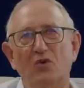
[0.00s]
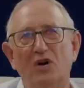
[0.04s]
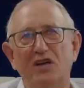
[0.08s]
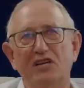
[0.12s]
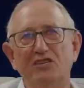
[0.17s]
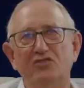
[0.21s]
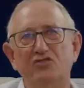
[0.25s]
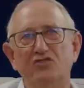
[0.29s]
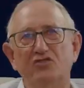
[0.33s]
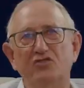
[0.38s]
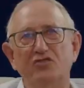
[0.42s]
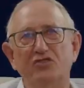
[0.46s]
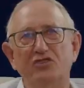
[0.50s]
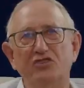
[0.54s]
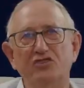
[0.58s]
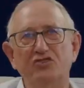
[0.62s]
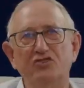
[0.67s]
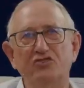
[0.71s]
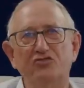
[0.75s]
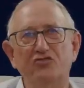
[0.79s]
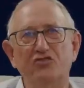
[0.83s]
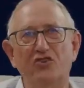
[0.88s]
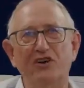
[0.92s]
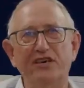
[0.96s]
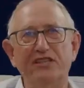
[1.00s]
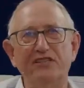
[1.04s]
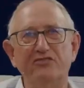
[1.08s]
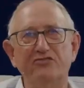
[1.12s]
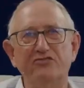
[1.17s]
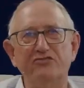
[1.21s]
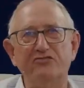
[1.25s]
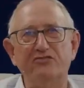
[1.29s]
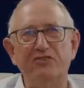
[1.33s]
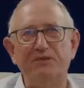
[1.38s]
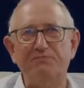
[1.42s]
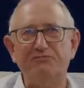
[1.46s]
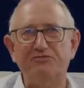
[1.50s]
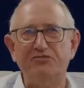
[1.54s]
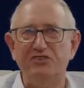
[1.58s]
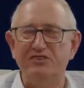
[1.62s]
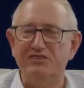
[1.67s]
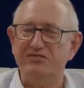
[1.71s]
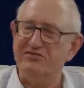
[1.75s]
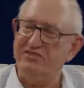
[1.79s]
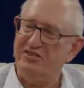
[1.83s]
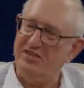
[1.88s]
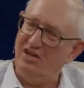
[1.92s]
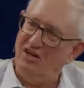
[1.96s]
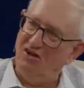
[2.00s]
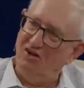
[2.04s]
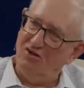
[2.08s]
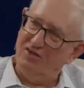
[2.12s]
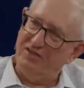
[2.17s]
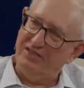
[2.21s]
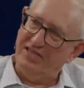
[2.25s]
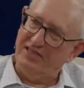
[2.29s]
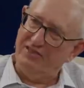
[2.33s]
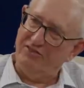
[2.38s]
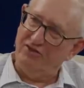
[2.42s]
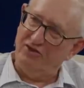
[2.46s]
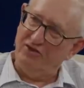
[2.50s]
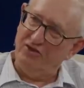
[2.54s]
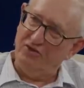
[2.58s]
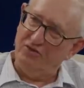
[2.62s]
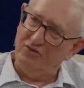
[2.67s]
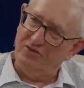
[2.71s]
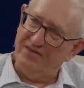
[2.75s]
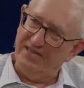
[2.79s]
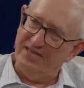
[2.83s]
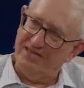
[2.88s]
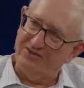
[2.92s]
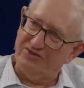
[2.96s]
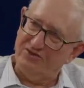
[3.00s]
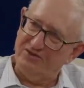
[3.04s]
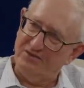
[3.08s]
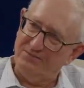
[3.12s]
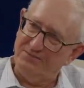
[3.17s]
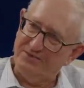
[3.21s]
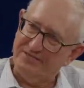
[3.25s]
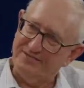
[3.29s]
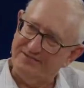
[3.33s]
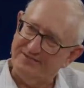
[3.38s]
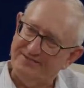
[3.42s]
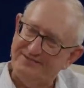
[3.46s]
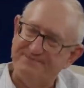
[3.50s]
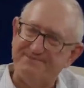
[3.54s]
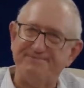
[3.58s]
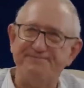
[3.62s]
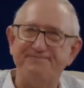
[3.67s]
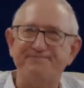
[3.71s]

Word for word: was to destroy the scriptures, the Old and the New Testament.